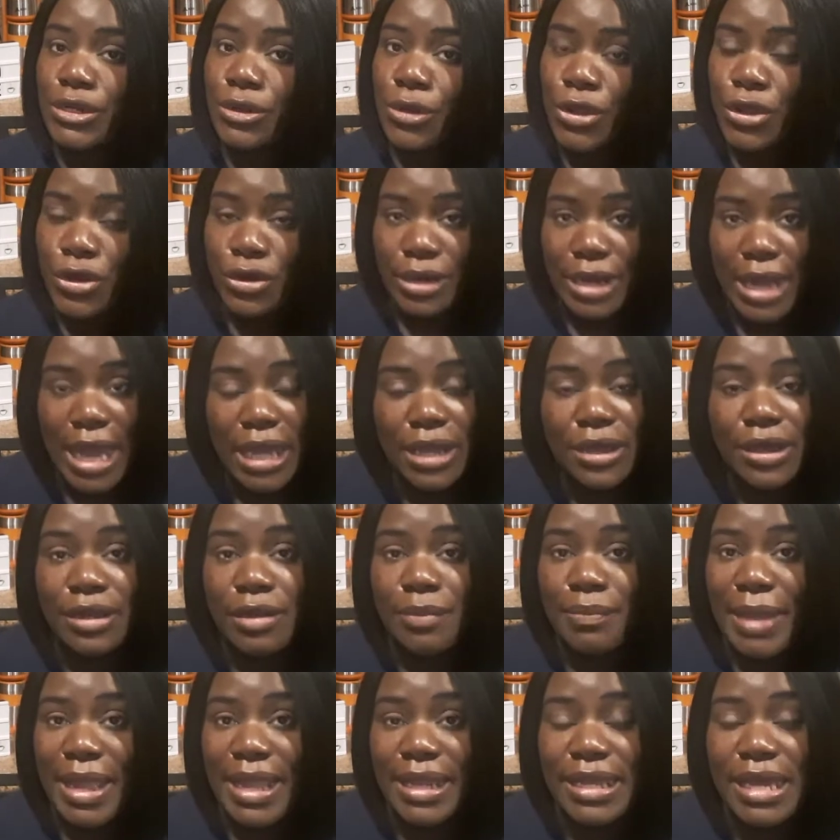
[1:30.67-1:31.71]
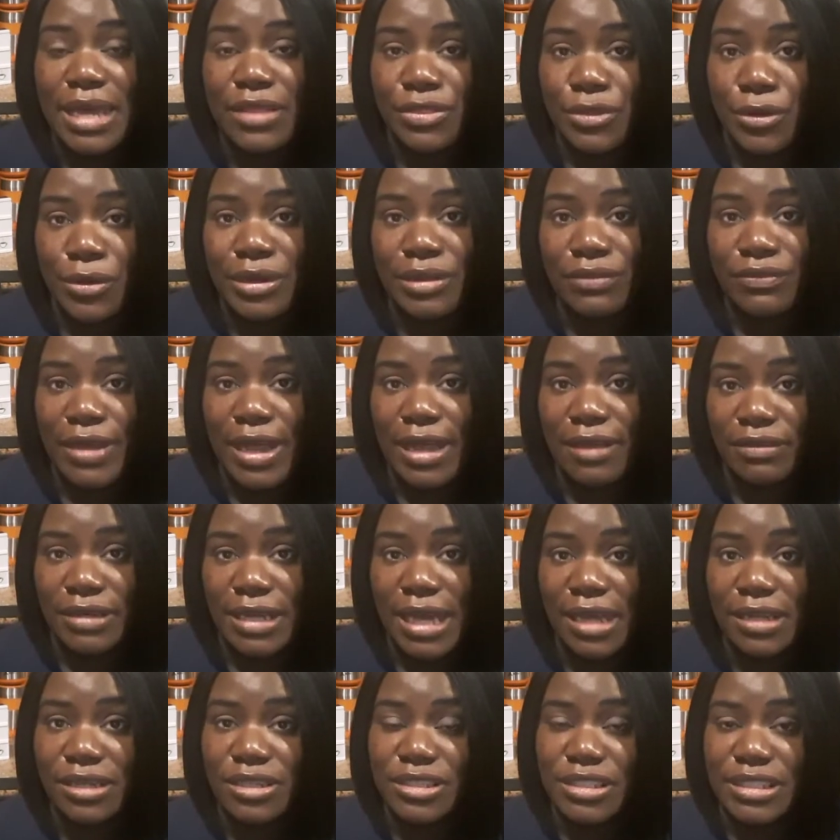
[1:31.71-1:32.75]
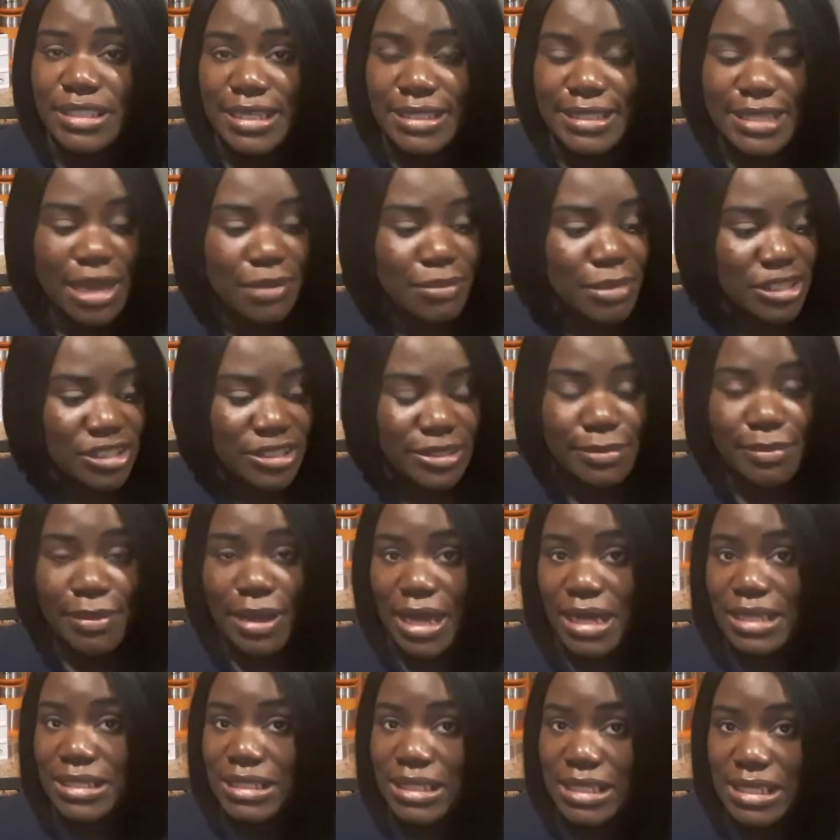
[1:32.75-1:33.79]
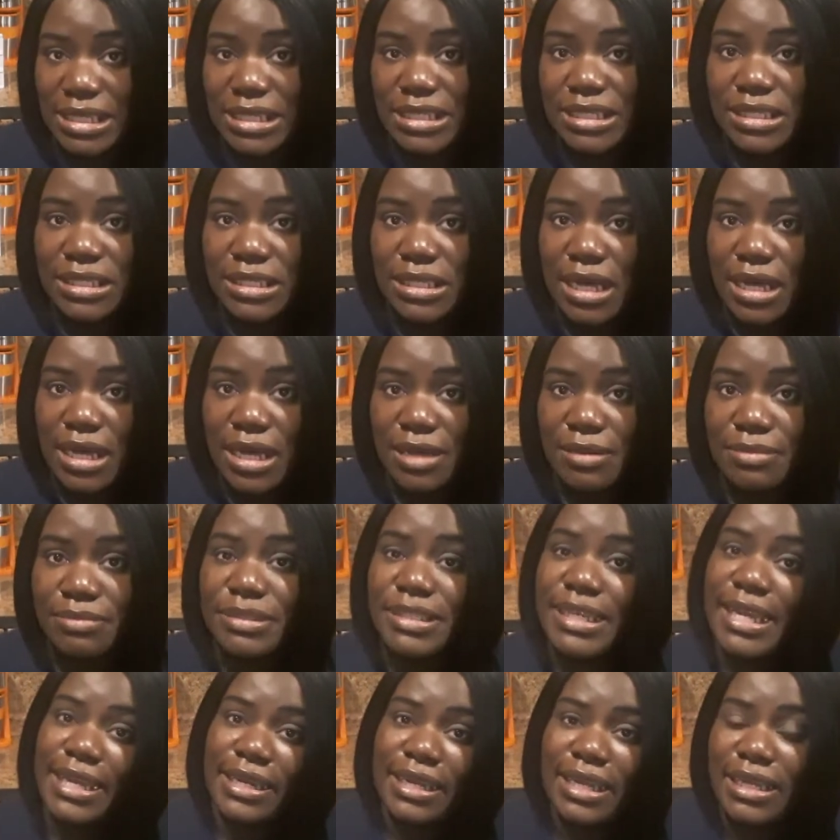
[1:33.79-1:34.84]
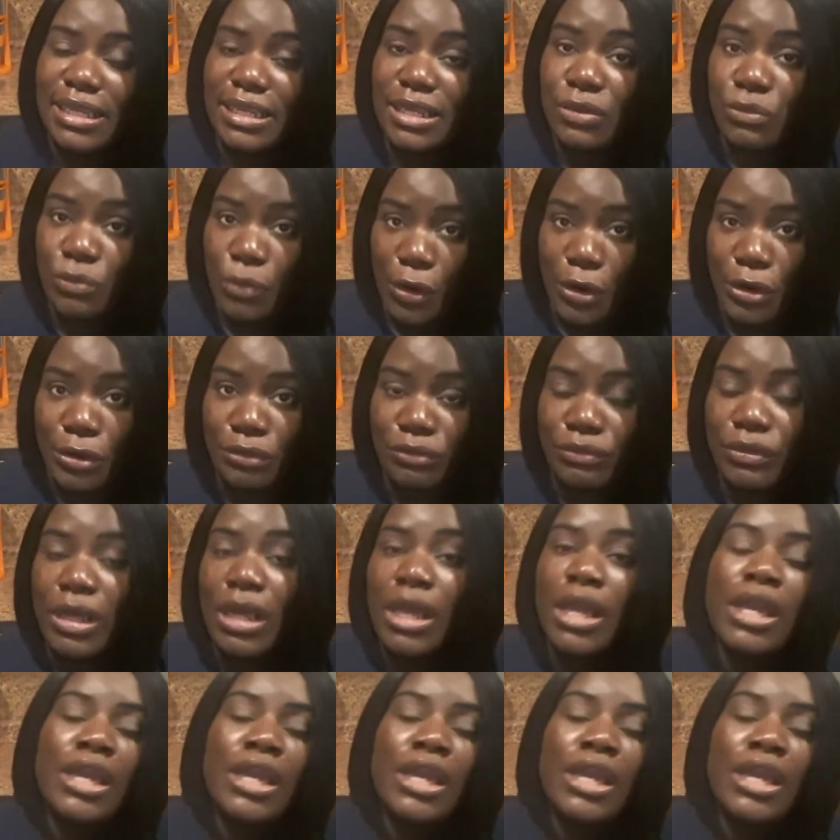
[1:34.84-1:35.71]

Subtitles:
No, you're not going to pay that $35. That's how much the box is technically worth.